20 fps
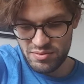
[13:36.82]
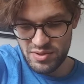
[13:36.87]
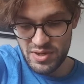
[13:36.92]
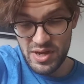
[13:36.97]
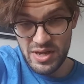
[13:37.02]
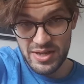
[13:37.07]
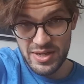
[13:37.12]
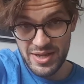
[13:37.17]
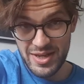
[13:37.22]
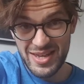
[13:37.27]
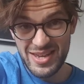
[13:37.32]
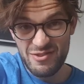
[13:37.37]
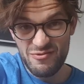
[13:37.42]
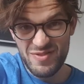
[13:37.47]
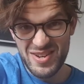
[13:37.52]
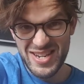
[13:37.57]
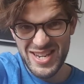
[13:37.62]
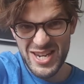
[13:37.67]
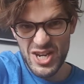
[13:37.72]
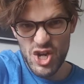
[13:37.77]
and then get
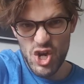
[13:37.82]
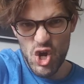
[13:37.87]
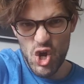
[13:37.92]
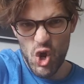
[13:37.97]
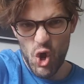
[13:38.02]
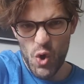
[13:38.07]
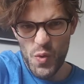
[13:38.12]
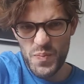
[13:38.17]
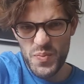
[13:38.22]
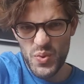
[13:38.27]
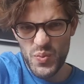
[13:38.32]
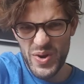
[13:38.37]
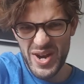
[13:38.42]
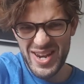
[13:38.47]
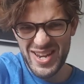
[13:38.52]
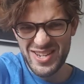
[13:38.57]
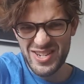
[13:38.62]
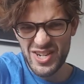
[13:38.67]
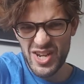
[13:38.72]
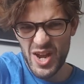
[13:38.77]
ready to hop when
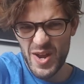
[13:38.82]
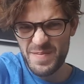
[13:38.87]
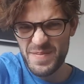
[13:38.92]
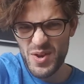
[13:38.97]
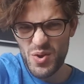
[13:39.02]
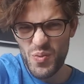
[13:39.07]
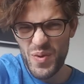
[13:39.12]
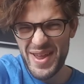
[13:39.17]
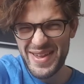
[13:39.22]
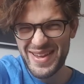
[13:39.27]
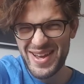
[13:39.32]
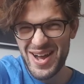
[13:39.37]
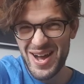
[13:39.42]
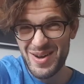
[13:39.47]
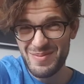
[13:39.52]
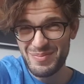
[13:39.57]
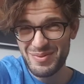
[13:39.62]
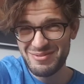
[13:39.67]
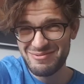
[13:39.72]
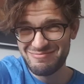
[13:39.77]
it's time to wake
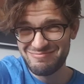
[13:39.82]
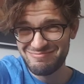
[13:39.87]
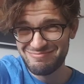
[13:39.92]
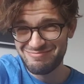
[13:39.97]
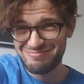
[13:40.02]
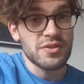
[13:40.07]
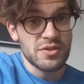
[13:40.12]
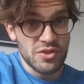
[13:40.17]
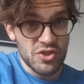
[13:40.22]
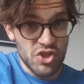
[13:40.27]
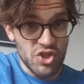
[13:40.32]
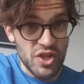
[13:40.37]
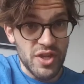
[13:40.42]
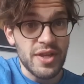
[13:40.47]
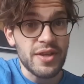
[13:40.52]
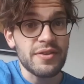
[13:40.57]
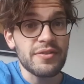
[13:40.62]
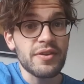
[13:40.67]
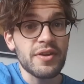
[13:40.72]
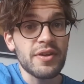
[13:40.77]
up. See
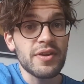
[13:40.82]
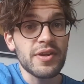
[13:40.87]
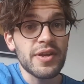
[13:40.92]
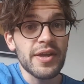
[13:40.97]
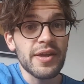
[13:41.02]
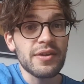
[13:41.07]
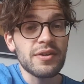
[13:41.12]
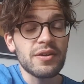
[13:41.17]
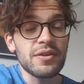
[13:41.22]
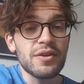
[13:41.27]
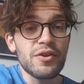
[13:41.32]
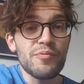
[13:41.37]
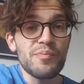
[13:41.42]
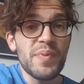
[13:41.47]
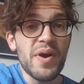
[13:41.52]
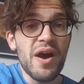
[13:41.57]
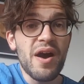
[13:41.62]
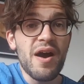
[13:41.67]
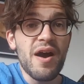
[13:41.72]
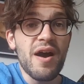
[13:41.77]
the little
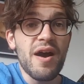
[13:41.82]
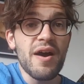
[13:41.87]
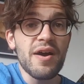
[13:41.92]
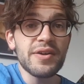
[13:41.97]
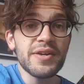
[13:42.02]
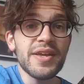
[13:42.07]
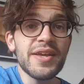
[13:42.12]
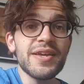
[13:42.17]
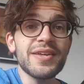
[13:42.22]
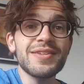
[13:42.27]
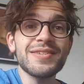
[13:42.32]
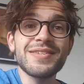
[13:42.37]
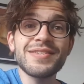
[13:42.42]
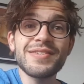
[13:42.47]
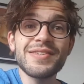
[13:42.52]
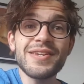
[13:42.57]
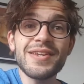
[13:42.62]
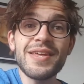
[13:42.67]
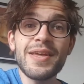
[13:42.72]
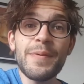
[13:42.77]
bunnies
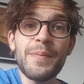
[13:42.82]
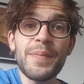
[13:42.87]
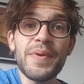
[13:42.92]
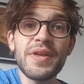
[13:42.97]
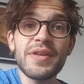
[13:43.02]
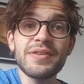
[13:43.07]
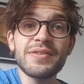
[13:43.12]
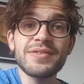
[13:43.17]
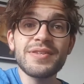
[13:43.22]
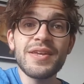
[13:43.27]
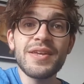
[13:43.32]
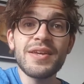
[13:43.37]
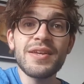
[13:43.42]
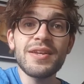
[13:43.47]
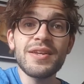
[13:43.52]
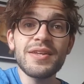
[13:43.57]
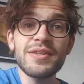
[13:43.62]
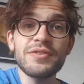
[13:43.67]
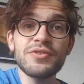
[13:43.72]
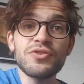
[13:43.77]
sleeping
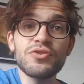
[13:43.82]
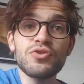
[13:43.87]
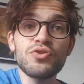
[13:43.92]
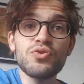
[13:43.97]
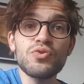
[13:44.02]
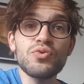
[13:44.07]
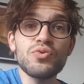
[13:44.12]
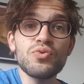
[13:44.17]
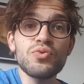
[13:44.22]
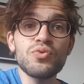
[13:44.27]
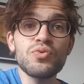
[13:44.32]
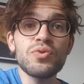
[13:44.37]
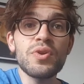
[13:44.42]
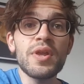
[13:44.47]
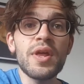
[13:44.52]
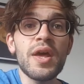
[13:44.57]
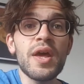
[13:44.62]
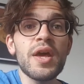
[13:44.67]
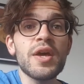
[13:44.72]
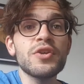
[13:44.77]
till it's
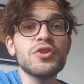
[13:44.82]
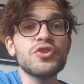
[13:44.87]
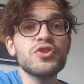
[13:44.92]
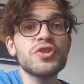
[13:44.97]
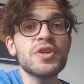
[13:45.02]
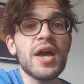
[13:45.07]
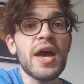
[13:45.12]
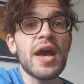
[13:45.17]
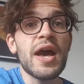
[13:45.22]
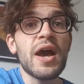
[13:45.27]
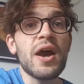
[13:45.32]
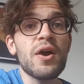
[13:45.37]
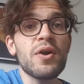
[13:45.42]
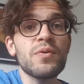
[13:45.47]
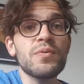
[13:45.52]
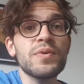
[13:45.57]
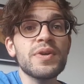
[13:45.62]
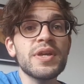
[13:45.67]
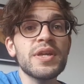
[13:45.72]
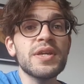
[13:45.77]
noon. Shall
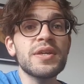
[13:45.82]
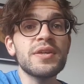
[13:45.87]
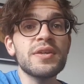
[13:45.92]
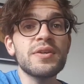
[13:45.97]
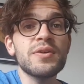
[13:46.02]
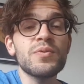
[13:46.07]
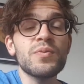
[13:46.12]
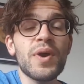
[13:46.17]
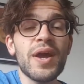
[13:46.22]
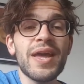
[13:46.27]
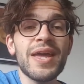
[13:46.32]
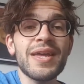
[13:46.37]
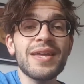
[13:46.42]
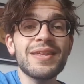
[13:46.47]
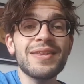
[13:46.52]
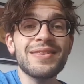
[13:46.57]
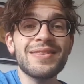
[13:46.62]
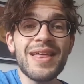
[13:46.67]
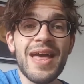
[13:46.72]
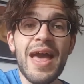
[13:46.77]
we
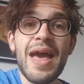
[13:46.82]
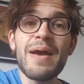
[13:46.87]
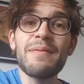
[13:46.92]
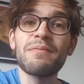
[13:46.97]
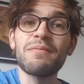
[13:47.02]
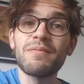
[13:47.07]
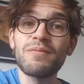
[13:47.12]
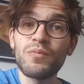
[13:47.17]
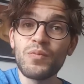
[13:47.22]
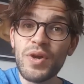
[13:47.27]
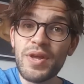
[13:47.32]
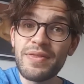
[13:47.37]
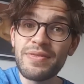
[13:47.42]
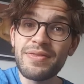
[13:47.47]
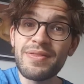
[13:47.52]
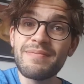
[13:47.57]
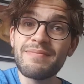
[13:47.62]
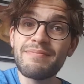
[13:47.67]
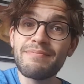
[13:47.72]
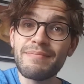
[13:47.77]
wake them with
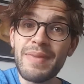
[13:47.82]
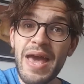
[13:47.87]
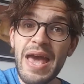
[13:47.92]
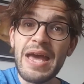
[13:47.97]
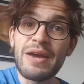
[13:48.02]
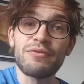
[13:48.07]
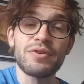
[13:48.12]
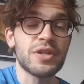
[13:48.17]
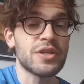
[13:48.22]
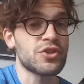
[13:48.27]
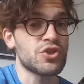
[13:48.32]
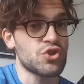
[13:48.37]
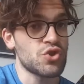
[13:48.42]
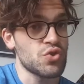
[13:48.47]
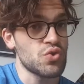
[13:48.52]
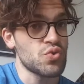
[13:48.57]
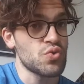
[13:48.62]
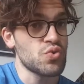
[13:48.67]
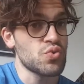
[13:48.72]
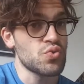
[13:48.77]
the merry
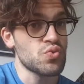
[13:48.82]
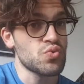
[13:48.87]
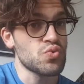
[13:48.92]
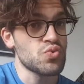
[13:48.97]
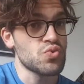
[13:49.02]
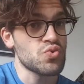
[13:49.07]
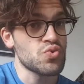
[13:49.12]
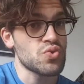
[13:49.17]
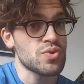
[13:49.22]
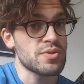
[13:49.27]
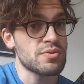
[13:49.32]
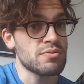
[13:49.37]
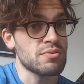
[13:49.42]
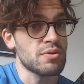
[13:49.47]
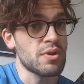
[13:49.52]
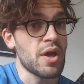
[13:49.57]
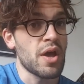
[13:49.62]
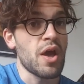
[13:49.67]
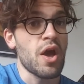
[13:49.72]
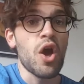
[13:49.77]

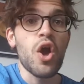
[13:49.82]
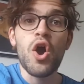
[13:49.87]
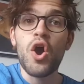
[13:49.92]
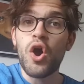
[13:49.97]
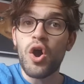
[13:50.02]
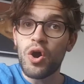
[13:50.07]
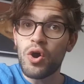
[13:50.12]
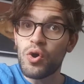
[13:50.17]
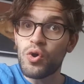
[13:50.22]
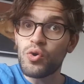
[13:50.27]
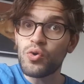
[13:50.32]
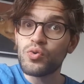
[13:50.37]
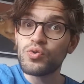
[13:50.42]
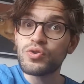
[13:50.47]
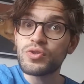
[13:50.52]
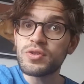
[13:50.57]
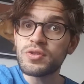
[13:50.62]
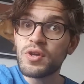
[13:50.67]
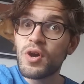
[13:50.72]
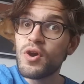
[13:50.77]
tune? Oh,
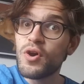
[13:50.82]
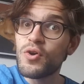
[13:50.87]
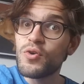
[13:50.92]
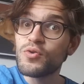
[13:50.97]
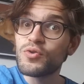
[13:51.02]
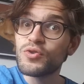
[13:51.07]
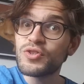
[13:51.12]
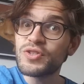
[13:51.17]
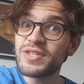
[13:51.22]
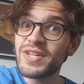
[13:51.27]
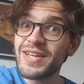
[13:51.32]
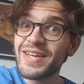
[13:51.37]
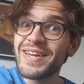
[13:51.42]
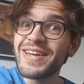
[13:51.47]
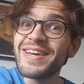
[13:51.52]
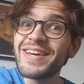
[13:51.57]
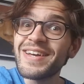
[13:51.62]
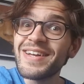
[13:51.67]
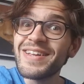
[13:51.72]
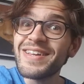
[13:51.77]
so
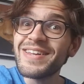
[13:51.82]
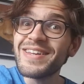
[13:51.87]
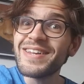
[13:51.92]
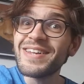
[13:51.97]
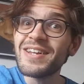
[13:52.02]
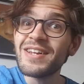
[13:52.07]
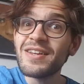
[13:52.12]
still.